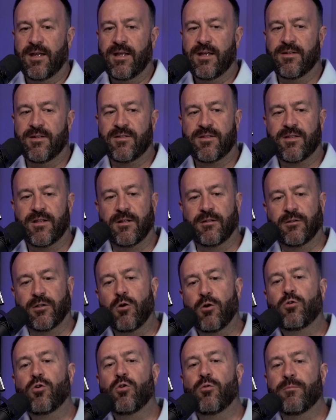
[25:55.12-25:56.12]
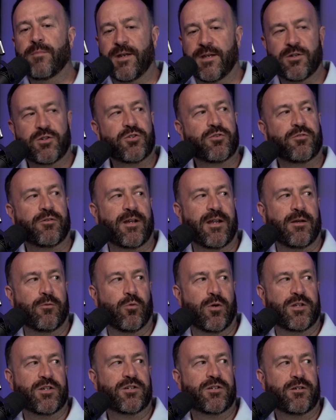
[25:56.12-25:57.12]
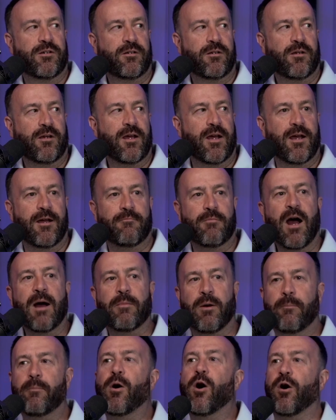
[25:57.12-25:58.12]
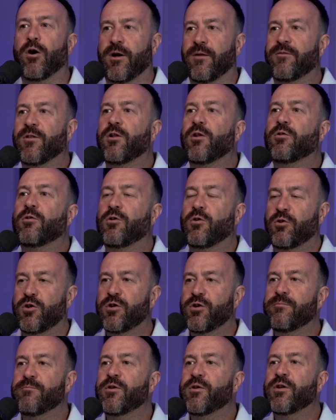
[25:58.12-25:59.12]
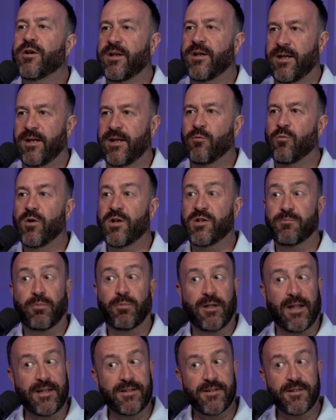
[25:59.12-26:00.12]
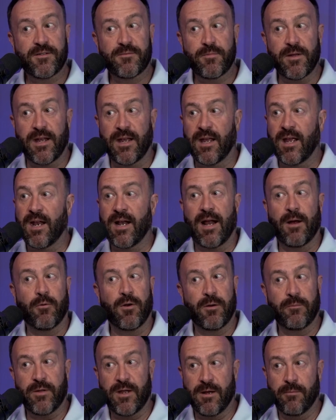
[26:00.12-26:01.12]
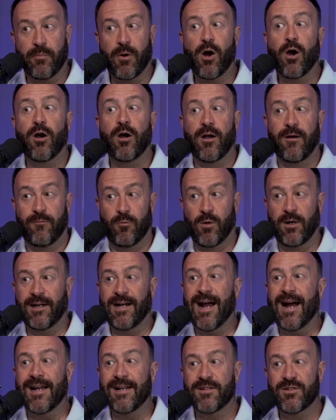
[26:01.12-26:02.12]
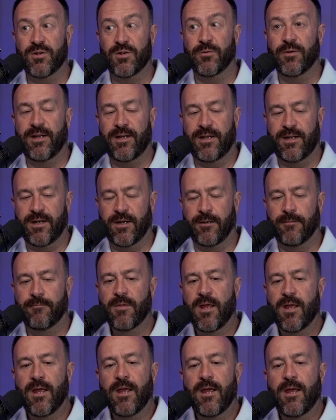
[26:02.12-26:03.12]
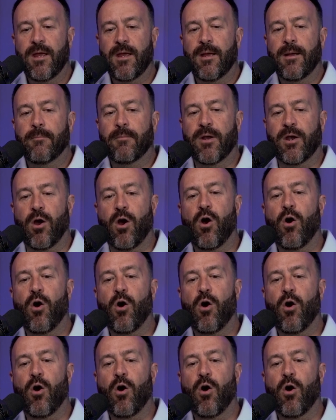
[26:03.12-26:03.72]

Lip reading: is the local ministry in which I'm a part of, the local community, which blesses me, and I want to be a part of what God is doing here. But